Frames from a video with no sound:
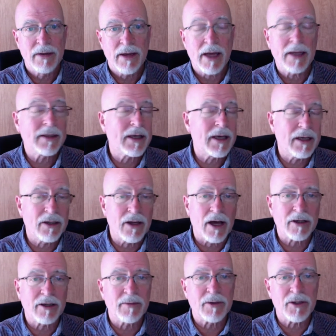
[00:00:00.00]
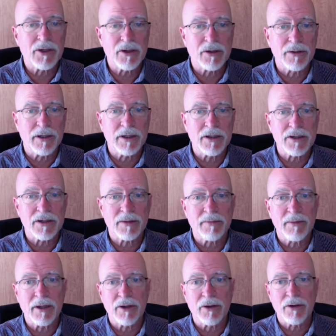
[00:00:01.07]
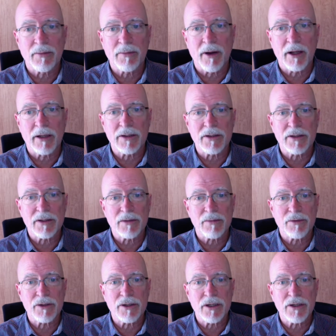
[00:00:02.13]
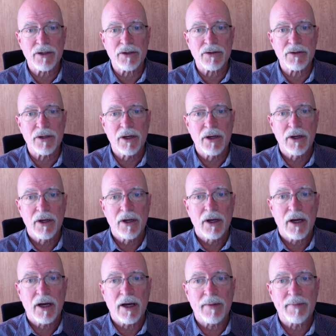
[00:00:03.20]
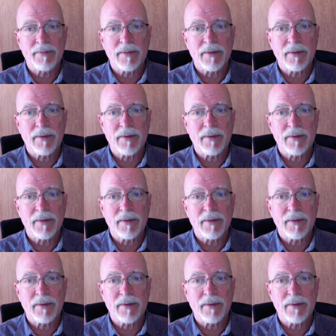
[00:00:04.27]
And the key documents you'll need to submit are your policies and procedures um,